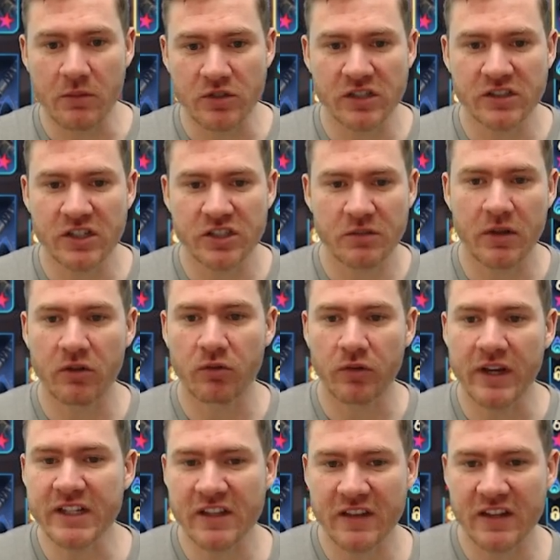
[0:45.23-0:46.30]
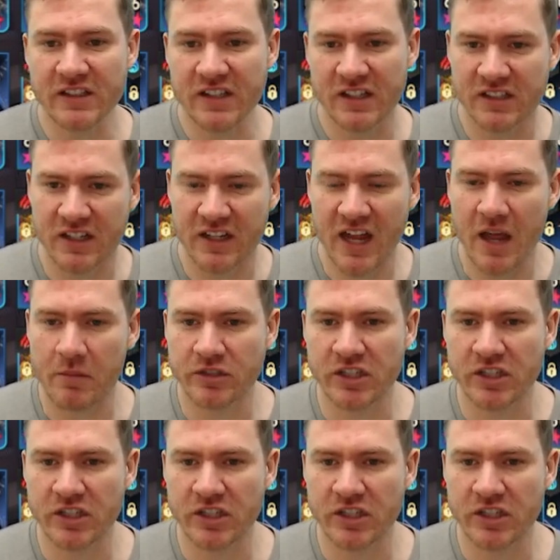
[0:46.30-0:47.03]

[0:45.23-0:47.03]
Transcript: She's such a big reason these things could happen.